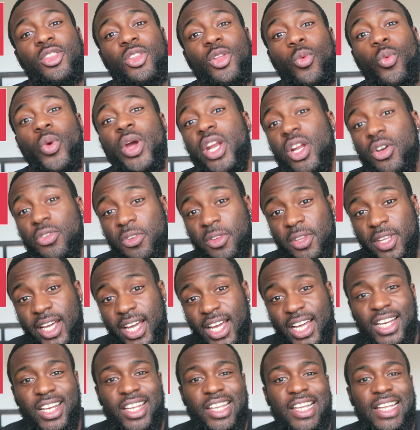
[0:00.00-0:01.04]
The winner for
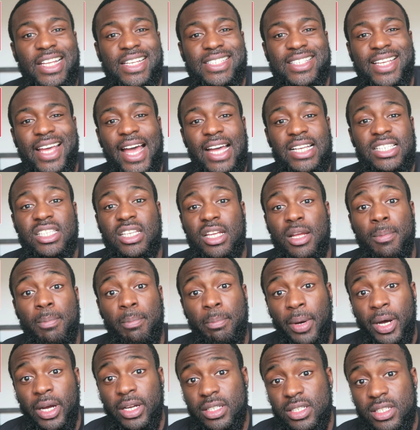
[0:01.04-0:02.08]
that is
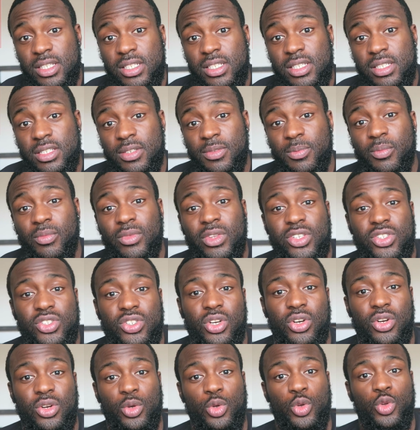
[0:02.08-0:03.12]
Asim Buttz,
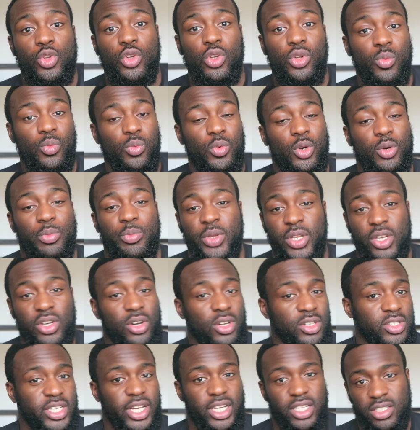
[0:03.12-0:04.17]
so we'll be
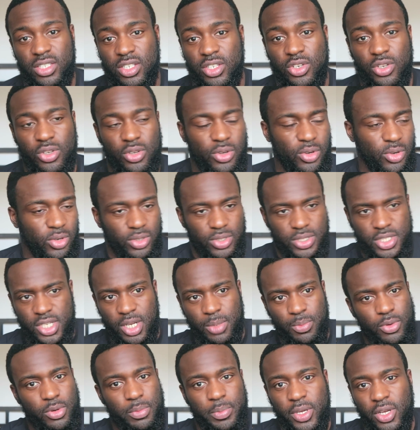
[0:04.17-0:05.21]
contacting you, or
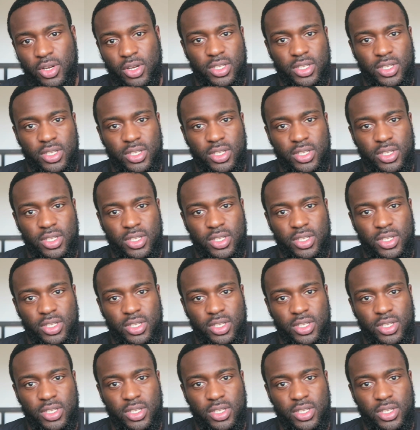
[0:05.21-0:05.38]
SUP will be